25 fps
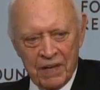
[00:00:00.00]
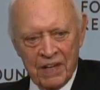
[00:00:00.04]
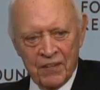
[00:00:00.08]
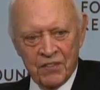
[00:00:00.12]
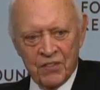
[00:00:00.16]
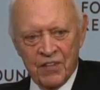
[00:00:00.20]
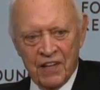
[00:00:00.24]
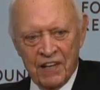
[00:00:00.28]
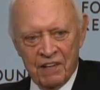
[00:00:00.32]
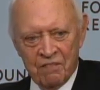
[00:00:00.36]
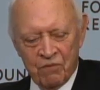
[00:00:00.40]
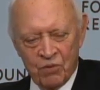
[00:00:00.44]
thought
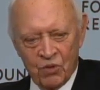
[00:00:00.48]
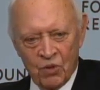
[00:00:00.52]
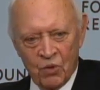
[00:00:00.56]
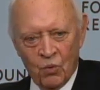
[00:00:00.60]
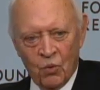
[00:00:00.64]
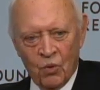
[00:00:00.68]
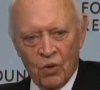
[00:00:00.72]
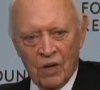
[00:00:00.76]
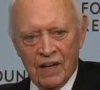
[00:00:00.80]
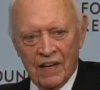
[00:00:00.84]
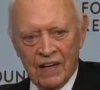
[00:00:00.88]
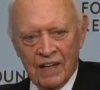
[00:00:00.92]
about
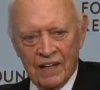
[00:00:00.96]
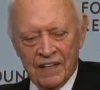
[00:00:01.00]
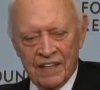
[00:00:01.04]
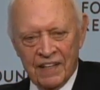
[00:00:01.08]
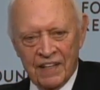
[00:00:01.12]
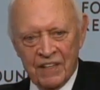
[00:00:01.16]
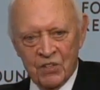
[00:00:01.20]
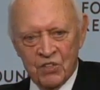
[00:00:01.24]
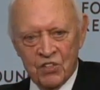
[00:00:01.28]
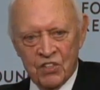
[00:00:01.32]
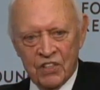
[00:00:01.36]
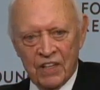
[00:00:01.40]
that for a
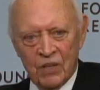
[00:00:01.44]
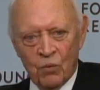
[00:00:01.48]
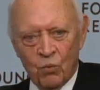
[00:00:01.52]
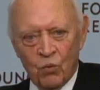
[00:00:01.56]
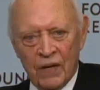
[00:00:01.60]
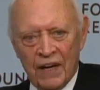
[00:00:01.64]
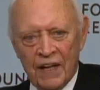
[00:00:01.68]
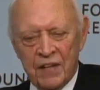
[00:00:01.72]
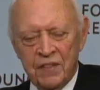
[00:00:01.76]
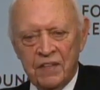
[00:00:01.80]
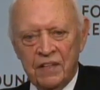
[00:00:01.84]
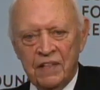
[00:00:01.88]
while, and he
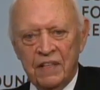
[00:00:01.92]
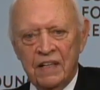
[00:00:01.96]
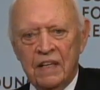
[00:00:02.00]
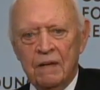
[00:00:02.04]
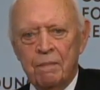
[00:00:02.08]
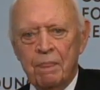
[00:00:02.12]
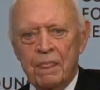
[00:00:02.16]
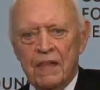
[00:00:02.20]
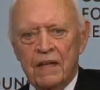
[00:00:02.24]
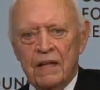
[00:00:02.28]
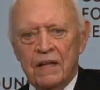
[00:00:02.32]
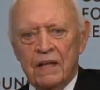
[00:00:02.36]
said, Well, I
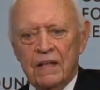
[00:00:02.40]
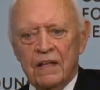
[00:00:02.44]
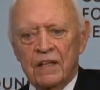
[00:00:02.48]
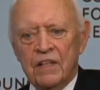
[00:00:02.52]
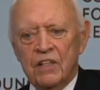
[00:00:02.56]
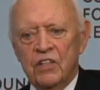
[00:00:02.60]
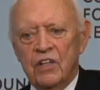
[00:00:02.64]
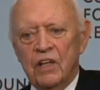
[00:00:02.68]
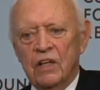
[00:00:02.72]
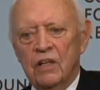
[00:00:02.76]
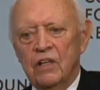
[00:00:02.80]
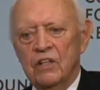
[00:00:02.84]
think
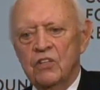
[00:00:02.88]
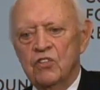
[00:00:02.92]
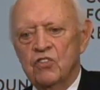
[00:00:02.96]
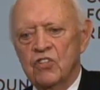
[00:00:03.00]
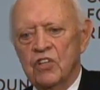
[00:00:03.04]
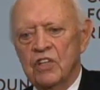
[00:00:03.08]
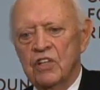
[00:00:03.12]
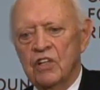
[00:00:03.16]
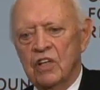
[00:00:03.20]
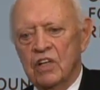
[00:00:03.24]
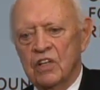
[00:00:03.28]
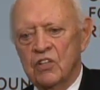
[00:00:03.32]

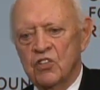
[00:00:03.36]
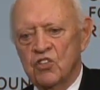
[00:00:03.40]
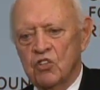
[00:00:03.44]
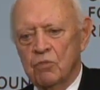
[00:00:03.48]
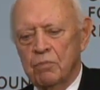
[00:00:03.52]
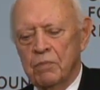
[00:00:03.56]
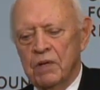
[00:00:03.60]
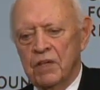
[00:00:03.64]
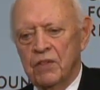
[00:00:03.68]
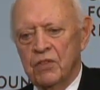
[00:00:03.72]
Douglas C.R.